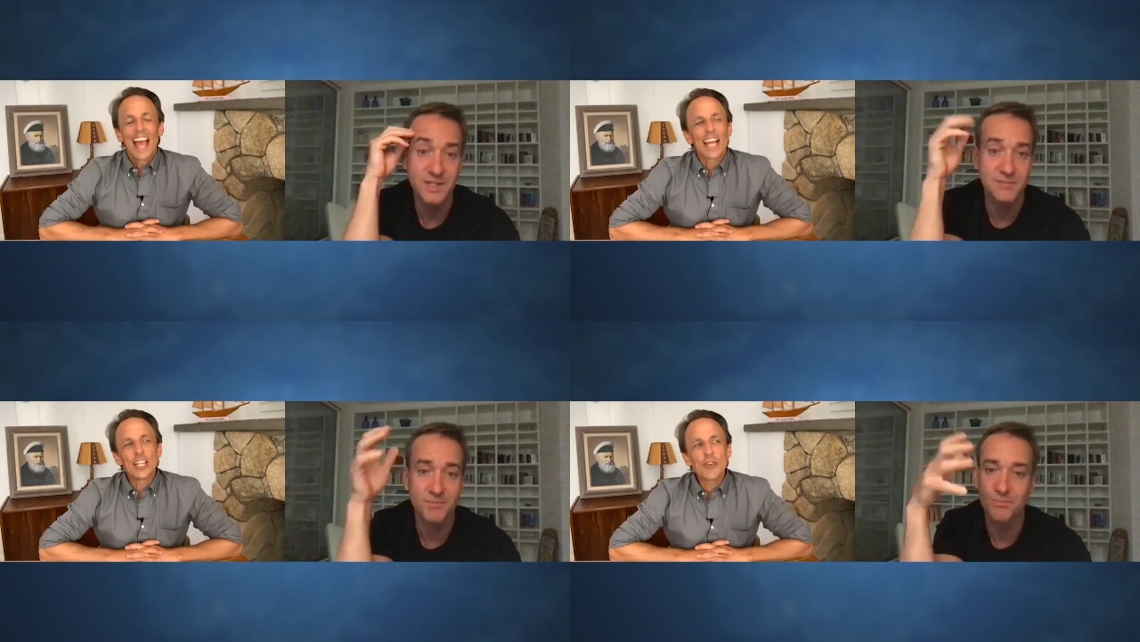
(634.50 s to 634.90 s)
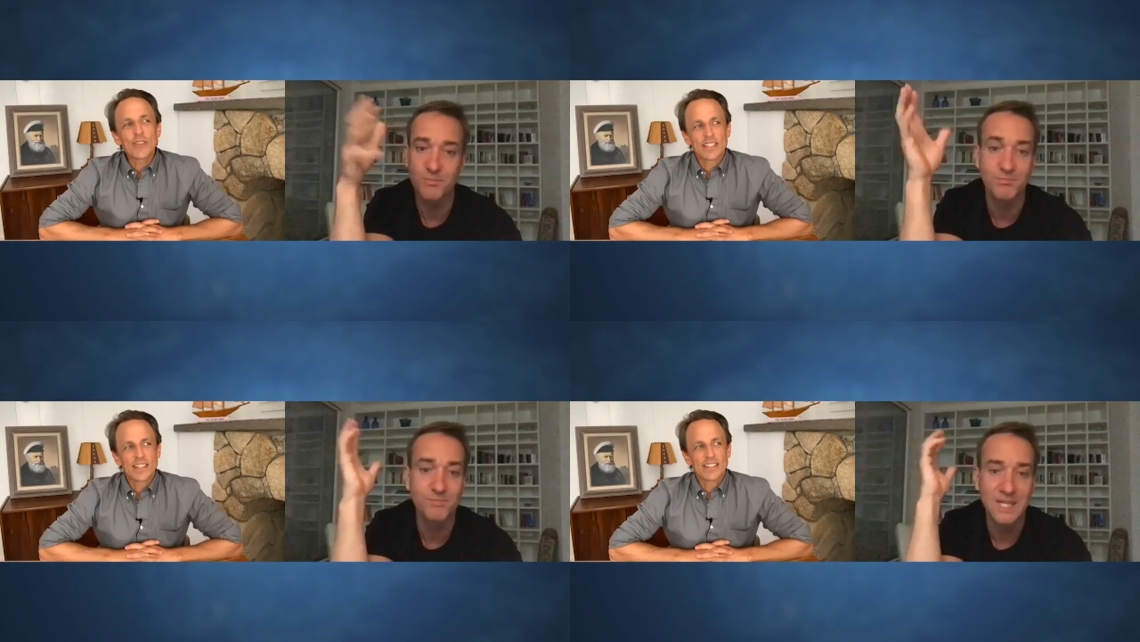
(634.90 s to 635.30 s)
Speaker 1: I know,
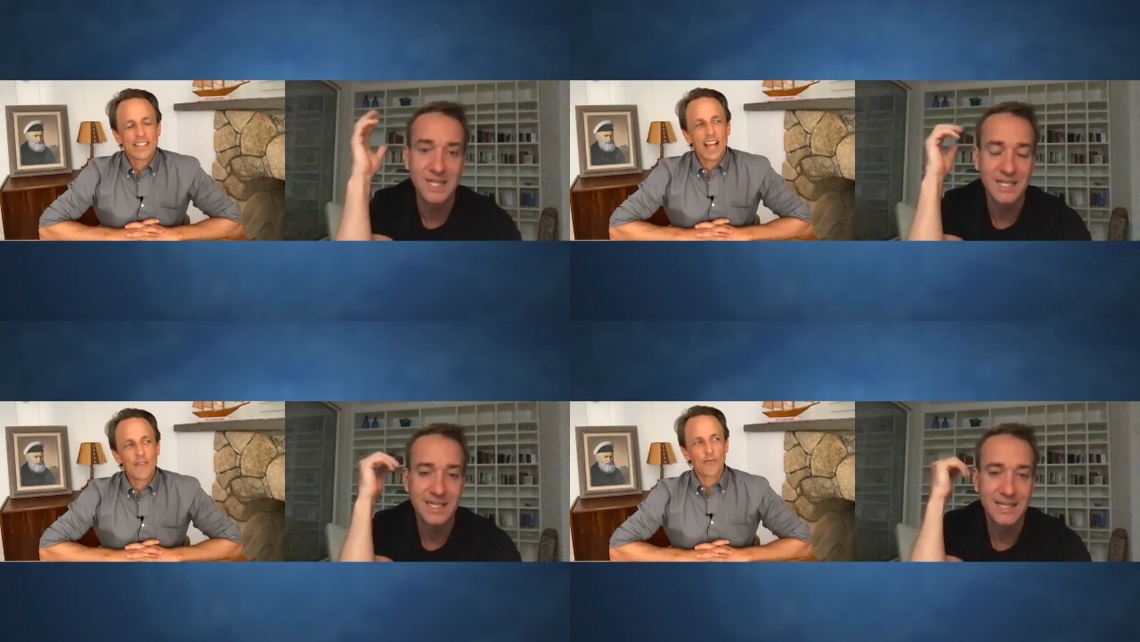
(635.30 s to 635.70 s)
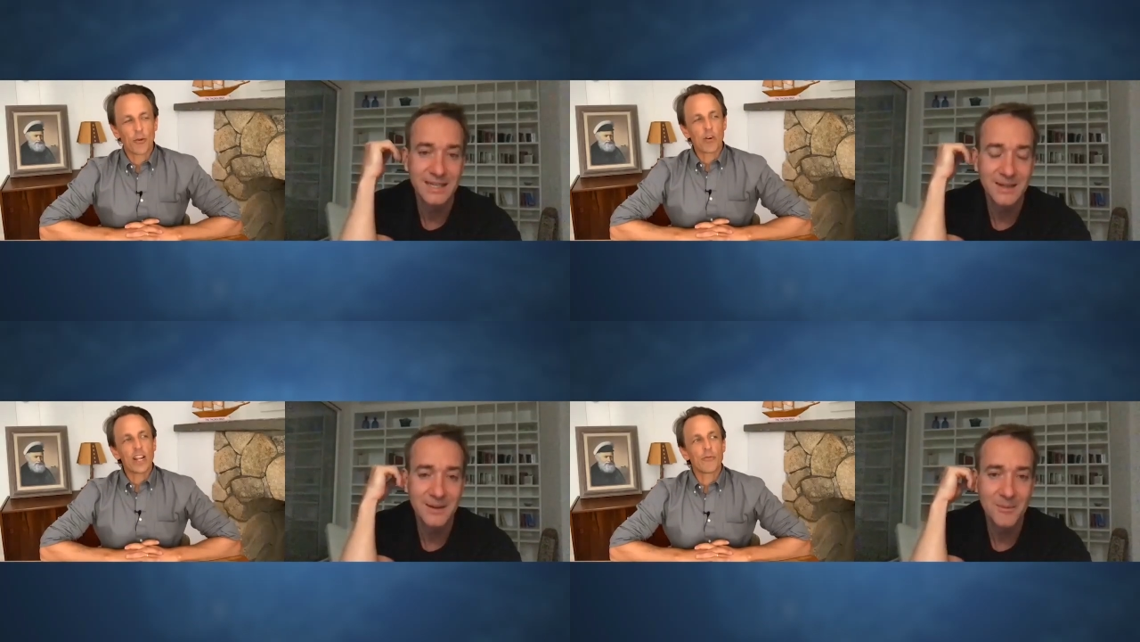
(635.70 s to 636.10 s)
because it's, from
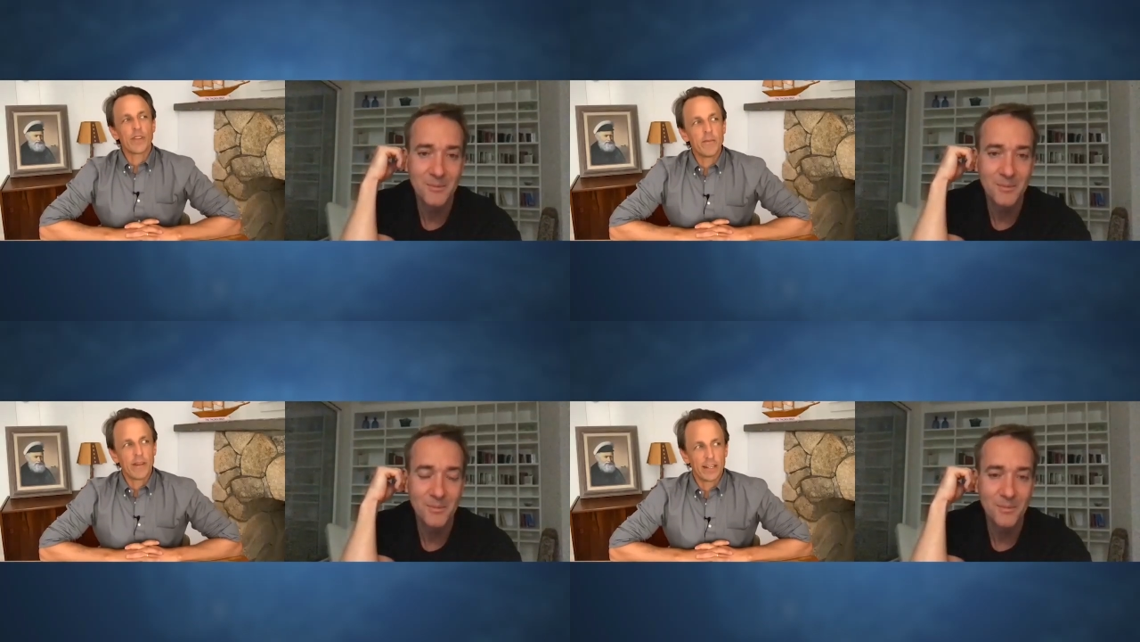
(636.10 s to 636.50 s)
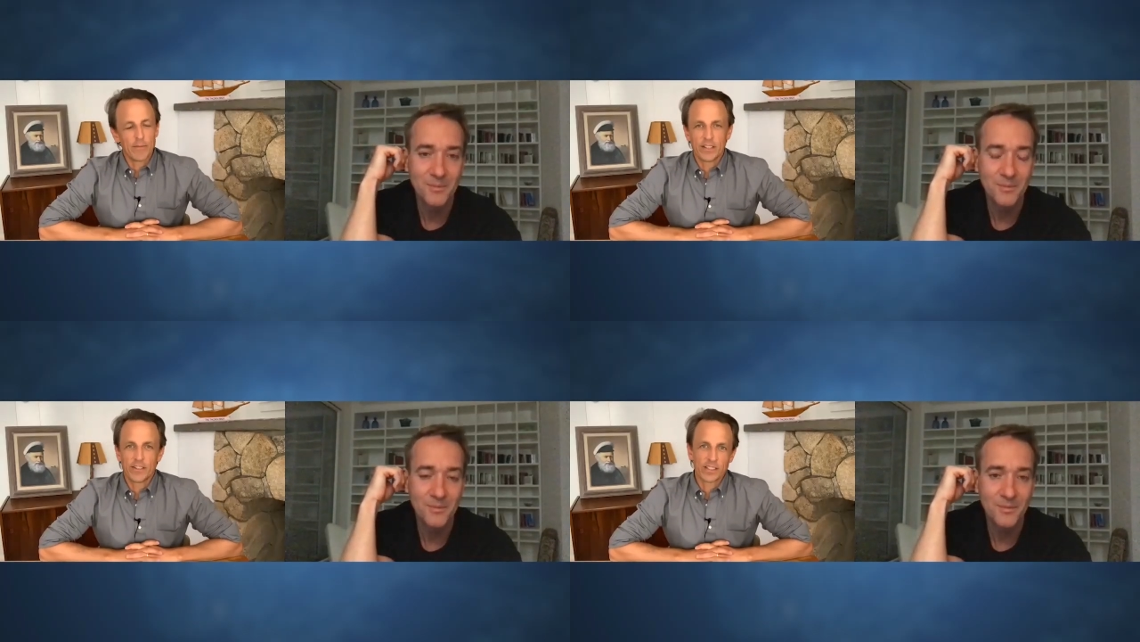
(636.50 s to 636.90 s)
what I read about him,
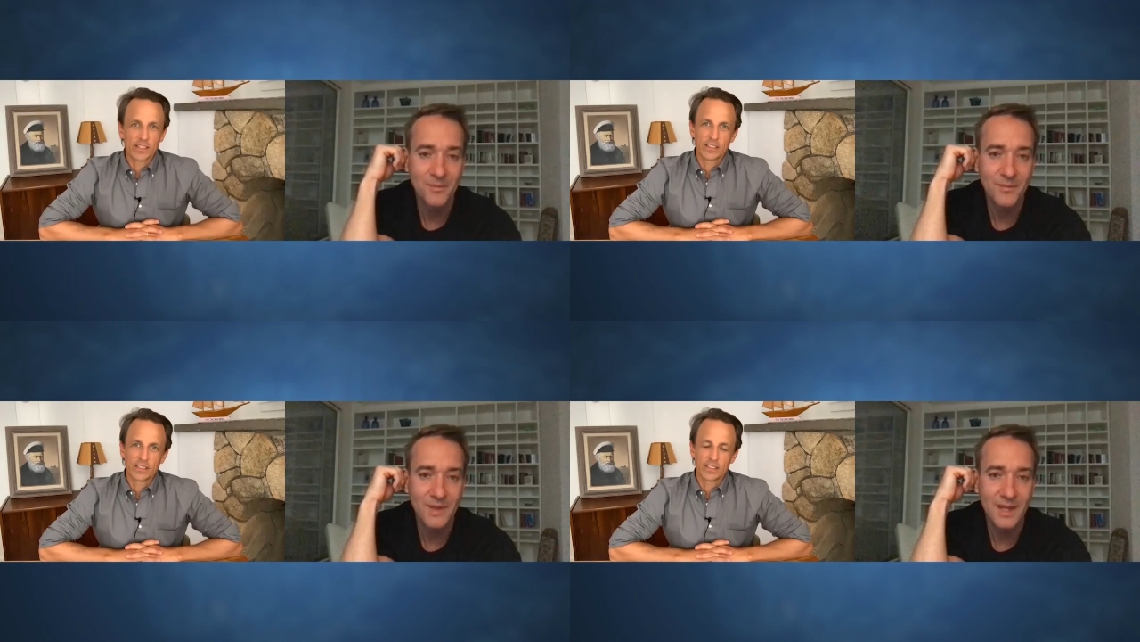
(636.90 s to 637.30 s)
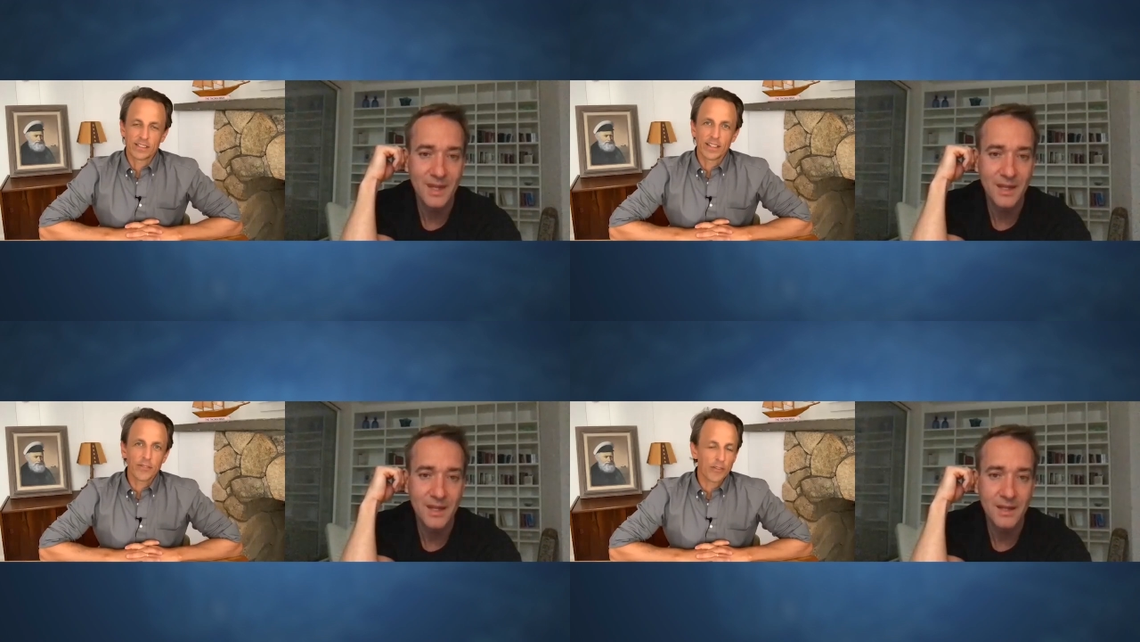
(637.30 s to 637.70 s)
he just is
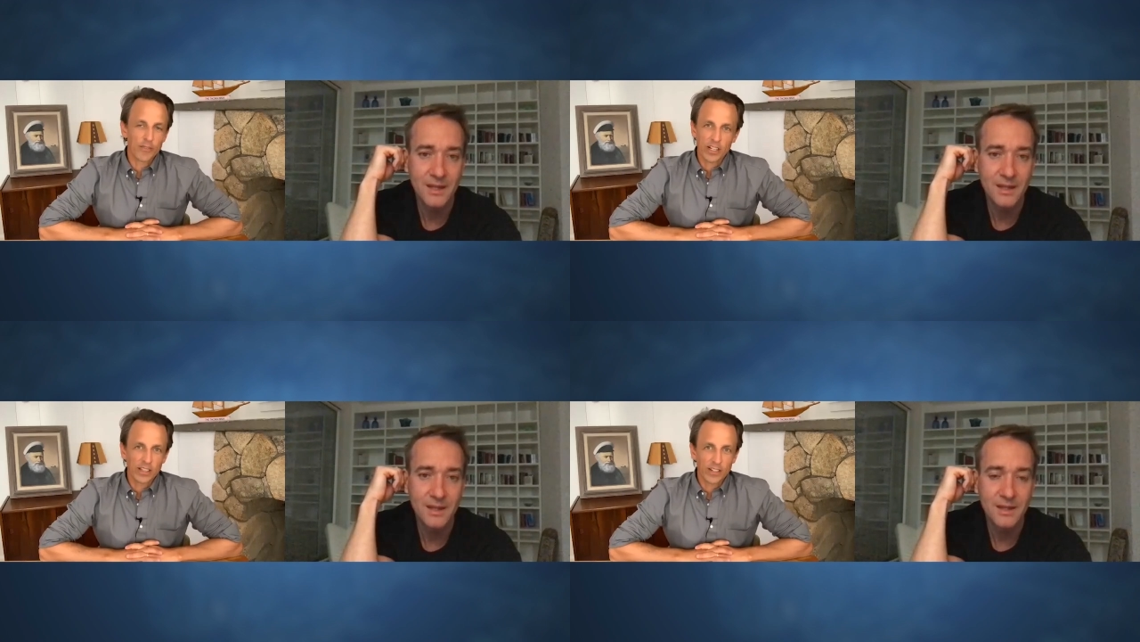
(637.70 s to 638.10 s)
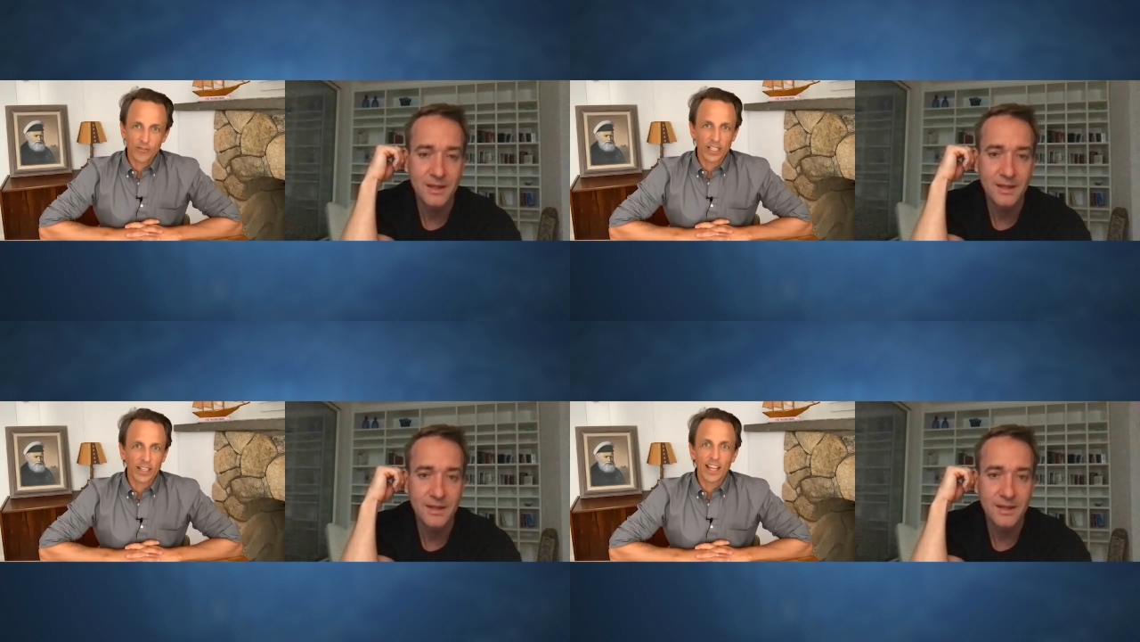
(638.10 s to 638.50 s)
living a very
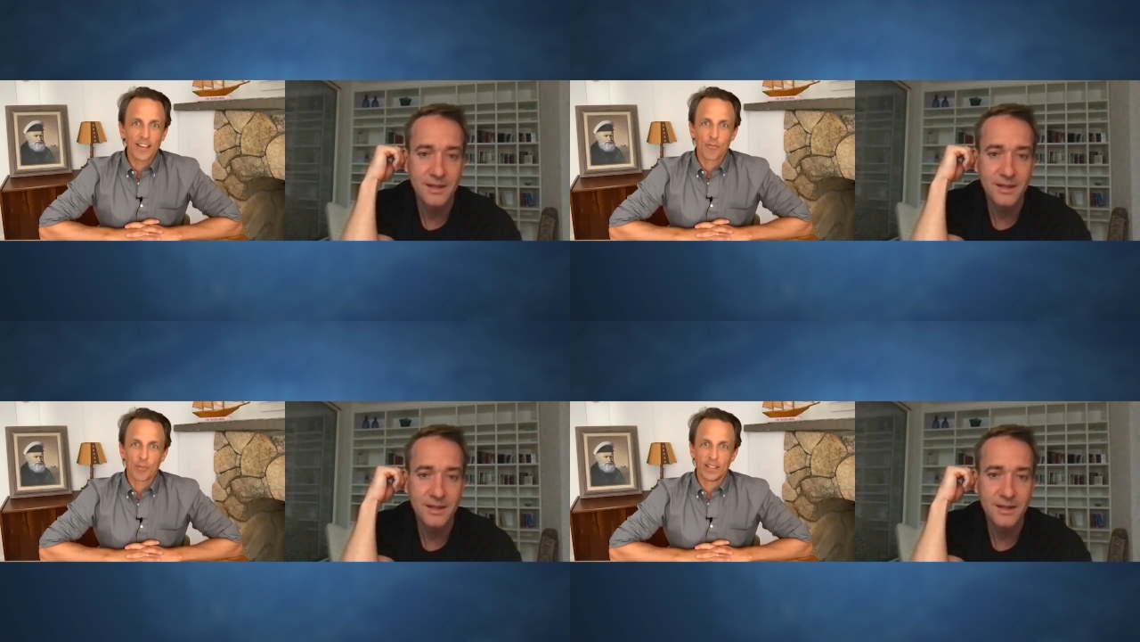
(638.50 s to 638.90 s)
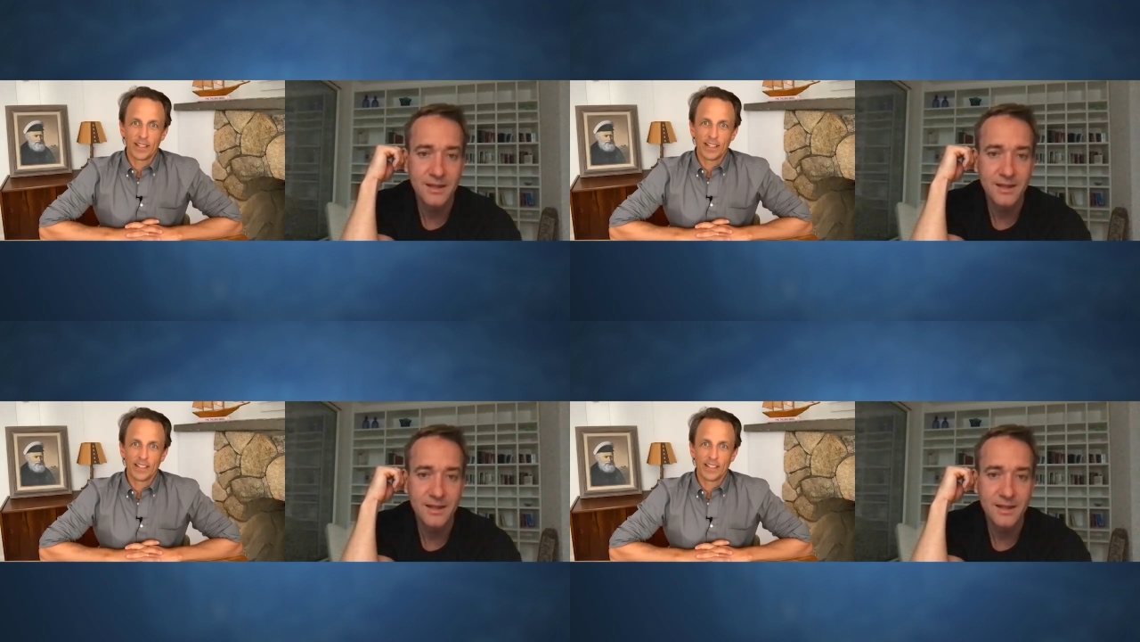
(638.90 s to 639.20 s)
lovely life, but